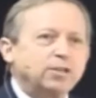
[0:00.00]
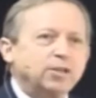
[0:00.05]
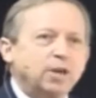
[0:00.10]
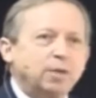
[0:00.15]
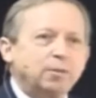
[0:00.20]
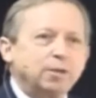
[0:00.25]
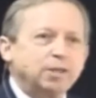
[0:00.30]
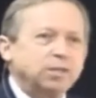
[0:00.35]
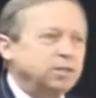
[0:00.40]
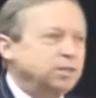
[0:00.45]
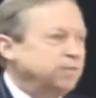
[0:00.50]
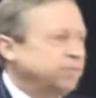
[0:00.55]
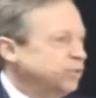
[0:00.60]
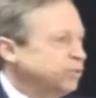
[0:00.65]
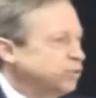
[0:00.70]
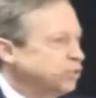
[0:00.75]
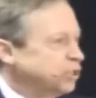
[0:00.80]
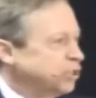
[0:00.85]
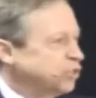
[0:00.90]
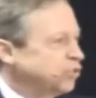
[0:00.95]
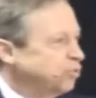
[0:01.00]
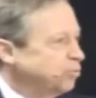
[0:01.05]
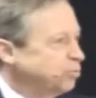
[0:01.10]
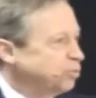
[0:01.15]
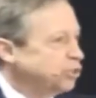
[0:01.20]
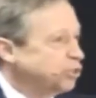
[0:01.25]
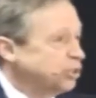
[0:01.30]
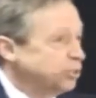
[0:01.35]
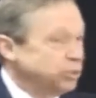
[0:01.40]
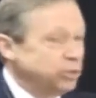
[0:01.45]
anatomic differences from
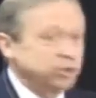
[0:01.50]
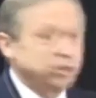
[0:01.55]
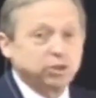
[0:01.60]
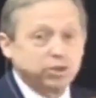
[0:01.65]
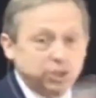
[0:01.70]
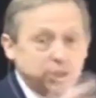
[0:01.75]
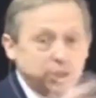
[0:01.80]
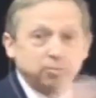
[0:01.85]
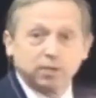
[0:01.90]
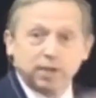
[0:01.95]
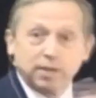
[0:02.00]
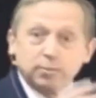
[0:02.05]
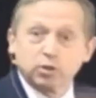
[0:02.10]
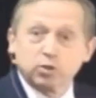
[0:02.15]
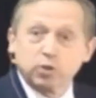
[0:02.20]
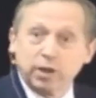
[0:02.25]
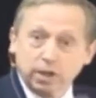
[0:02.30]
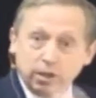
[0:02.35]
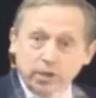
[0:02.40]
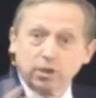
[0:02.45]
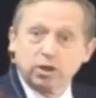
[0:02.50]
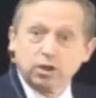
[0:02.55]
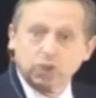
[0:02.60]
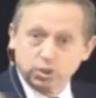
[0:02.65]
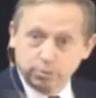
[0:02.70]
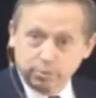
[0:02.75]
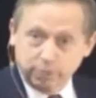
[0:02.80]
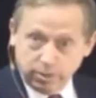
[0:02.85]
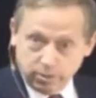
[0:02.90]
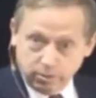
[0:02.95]
person to person, sometimes quite
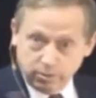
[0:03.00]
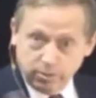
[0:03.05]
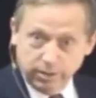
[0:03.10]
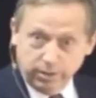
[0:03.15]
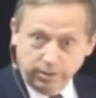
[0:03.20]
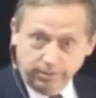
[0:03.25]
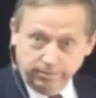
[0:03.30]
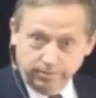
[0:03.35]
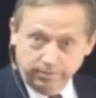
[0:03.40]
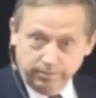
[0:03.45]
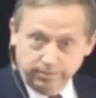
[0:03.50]
large, by the way.